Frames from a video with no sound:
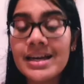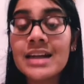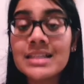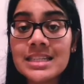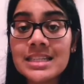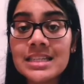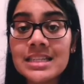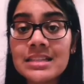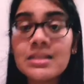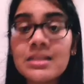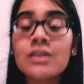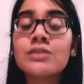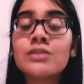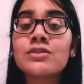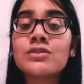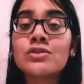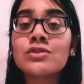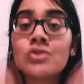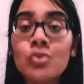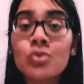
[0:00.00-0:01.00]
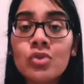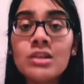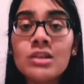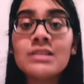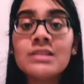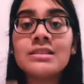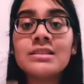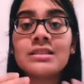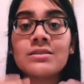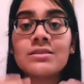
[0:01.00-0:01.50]
until a
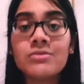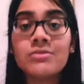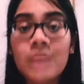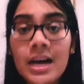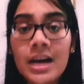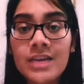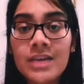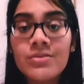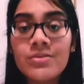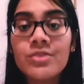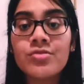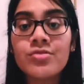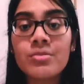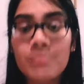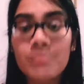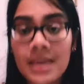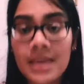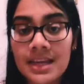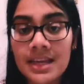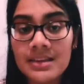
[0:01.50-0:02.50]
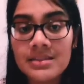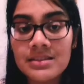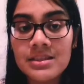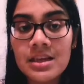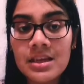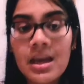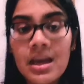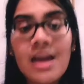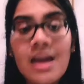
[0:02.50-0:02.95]
sole survivor remains.